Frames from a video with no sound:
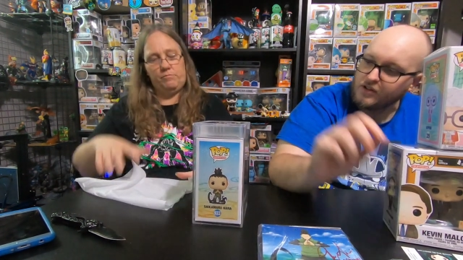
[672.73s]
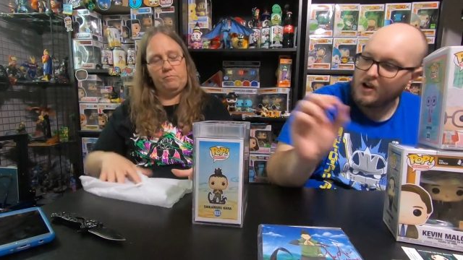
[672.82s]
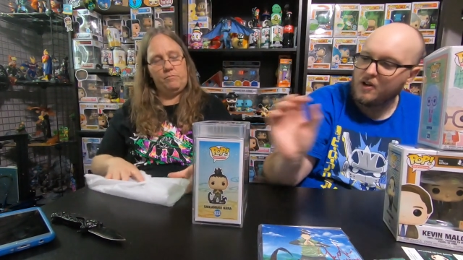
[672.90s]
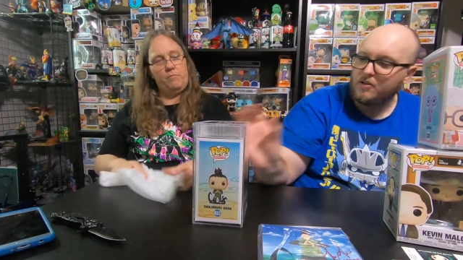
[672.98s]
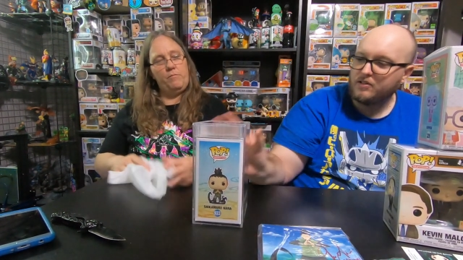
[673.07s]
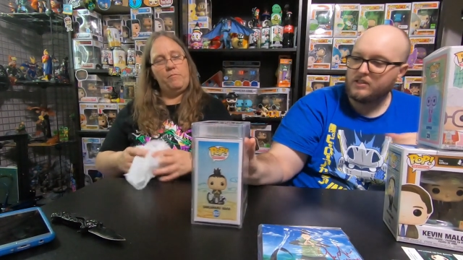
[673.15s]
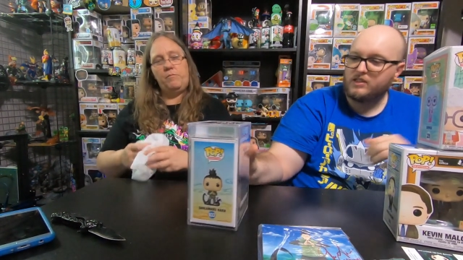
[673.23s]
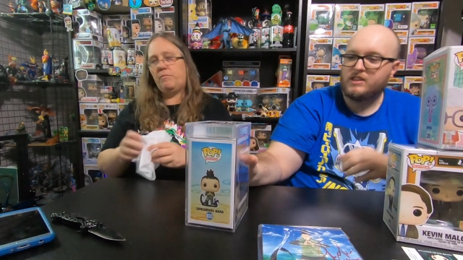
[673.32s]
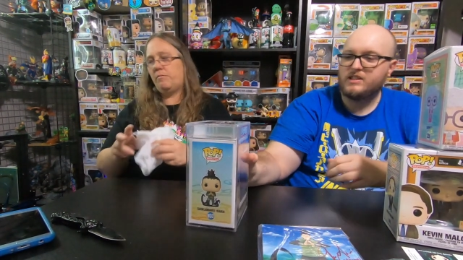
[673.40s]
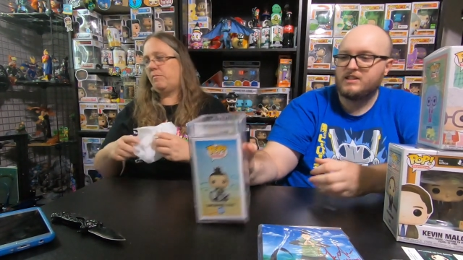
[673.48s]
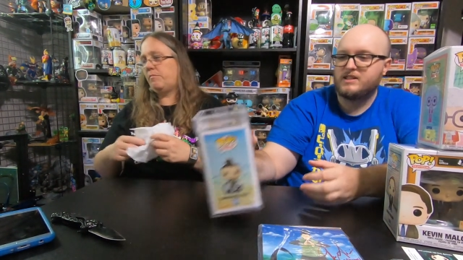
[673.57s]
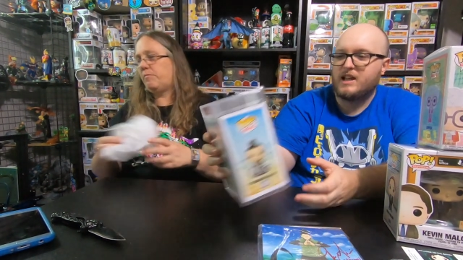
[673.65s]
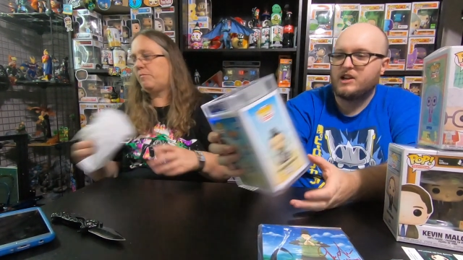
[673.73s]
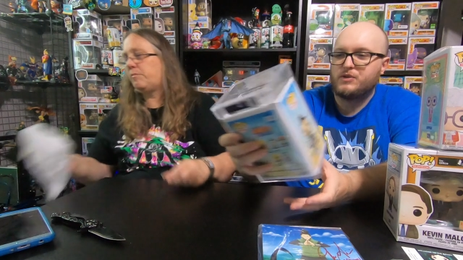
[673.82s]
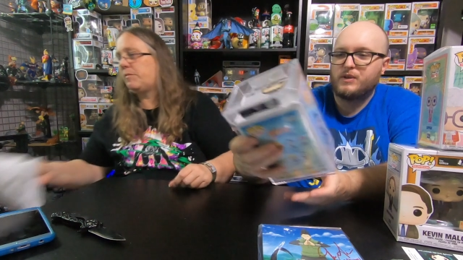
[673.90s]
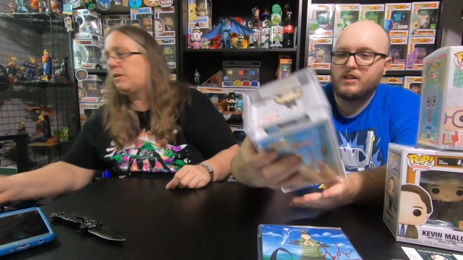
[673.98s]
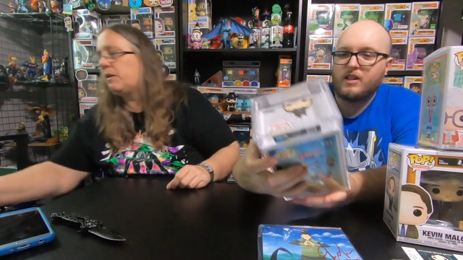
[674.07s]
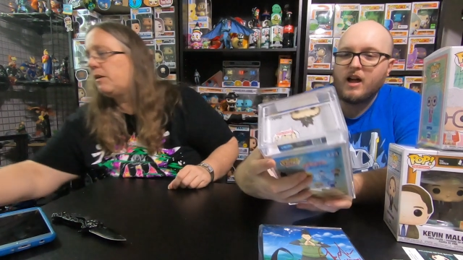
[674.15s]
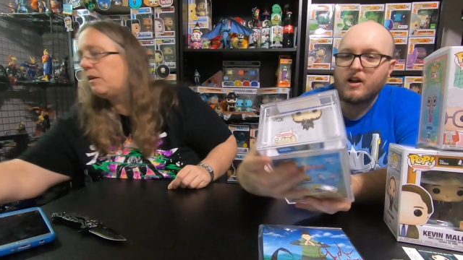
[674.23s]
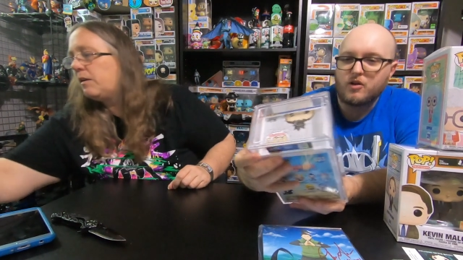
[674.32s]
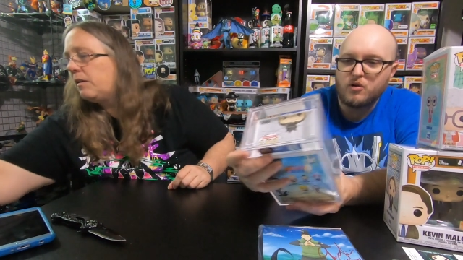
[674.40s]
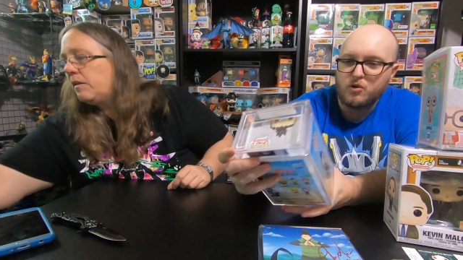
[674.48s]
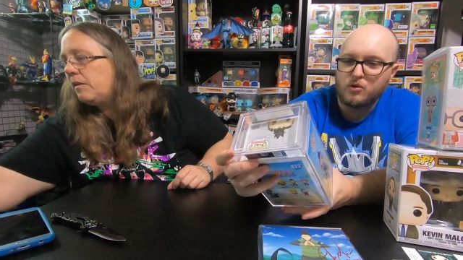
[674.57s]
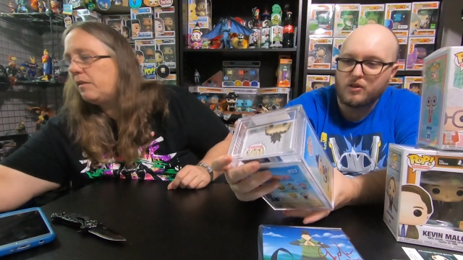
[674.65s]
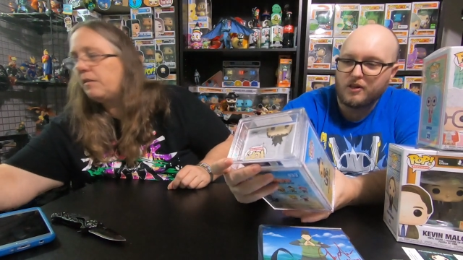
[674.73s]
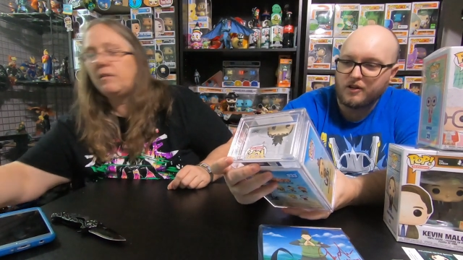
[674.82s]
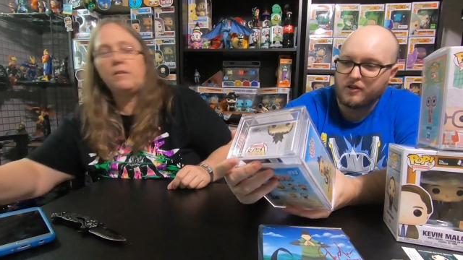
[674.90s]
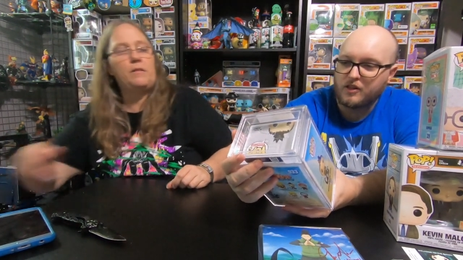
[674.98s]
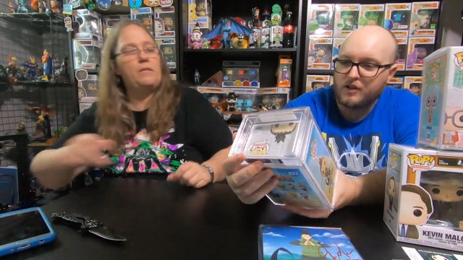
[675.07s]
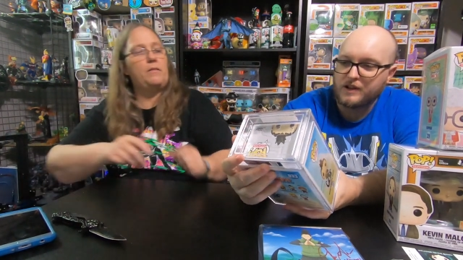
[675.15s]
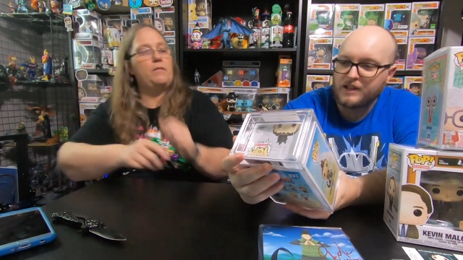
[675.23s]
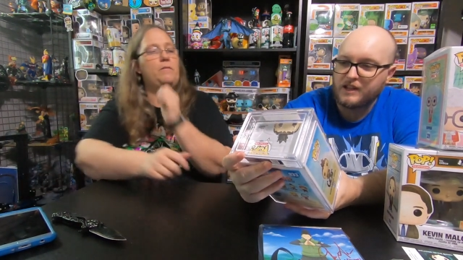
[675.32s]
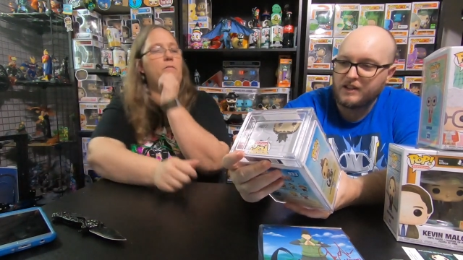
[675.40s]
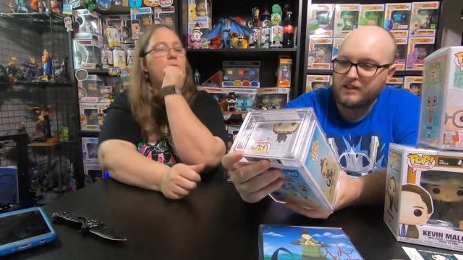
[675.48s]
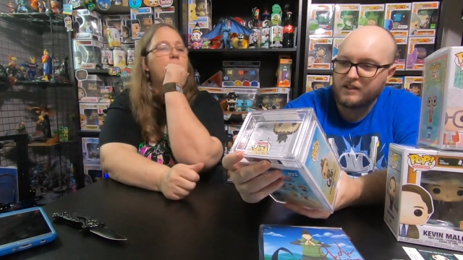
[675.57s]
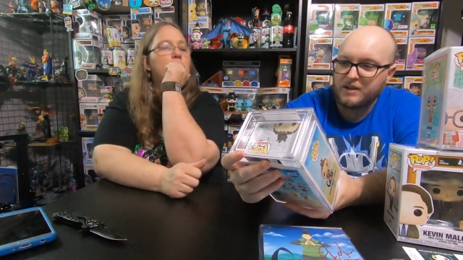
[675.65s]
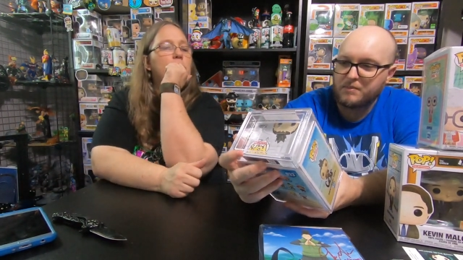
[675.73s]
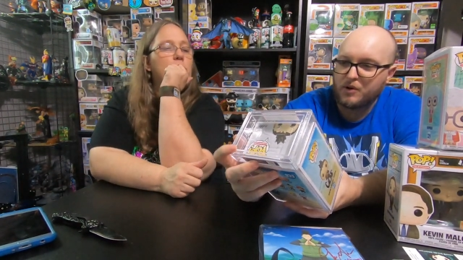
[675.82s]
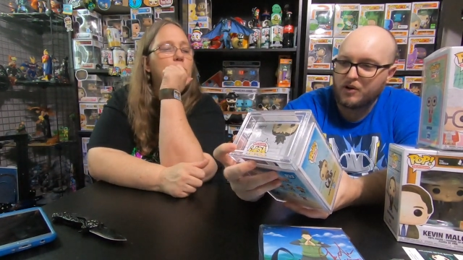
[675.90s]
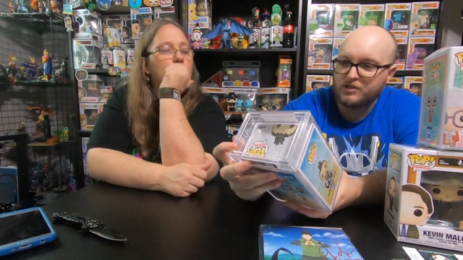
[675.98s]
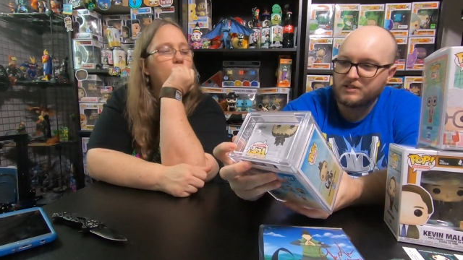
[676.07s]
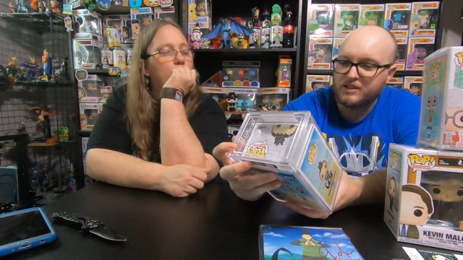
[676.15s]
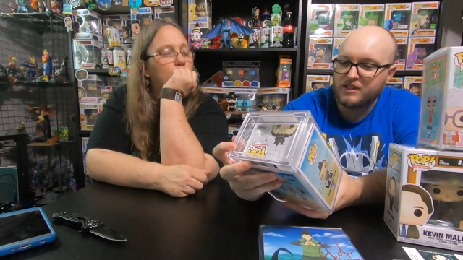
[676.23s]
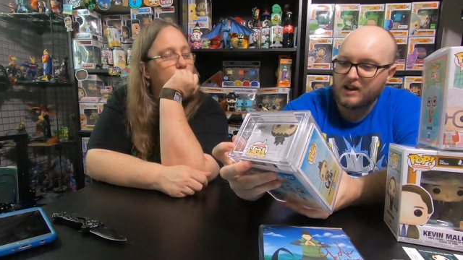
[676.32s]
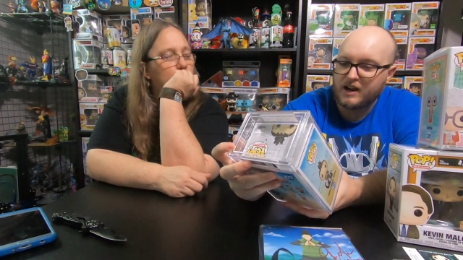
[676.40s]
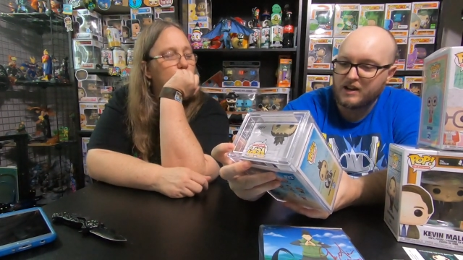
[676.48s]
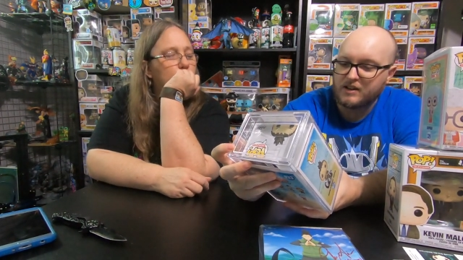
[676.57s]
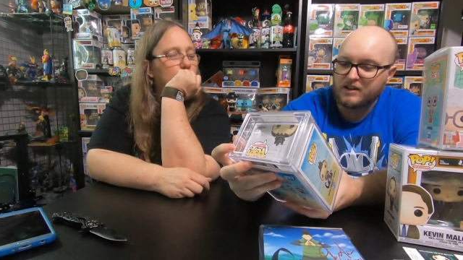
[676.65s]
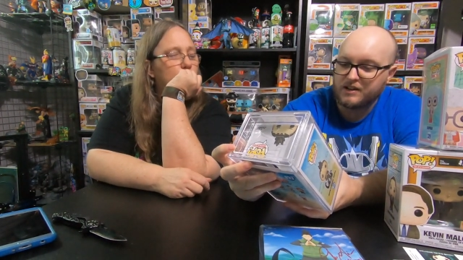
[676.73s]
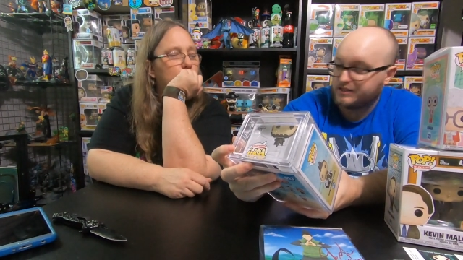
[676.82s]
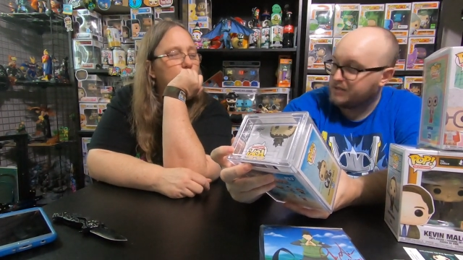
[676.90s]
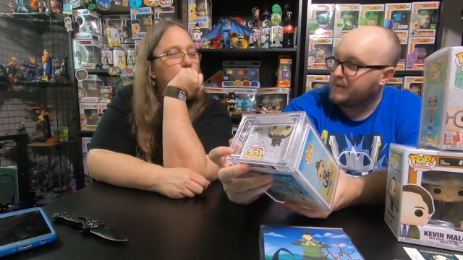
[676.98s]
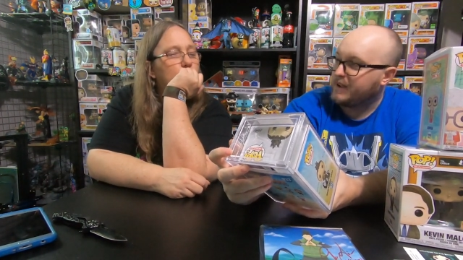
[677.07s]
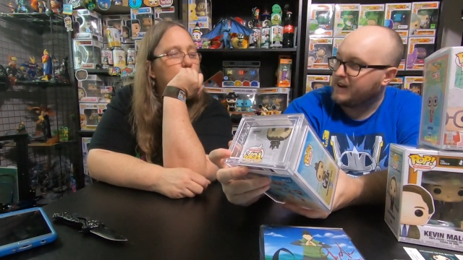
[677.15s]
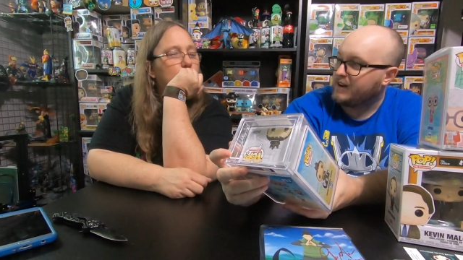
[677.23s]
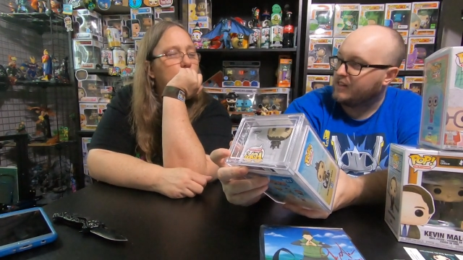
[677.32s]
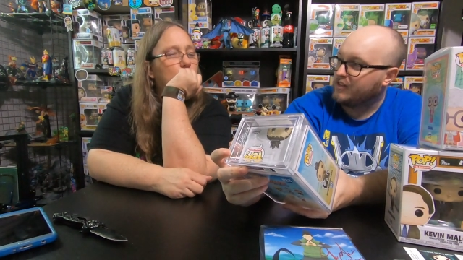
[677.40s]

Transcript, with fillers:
Speaker 1: You know, this is actually a lot cooler looking in person than I anticipated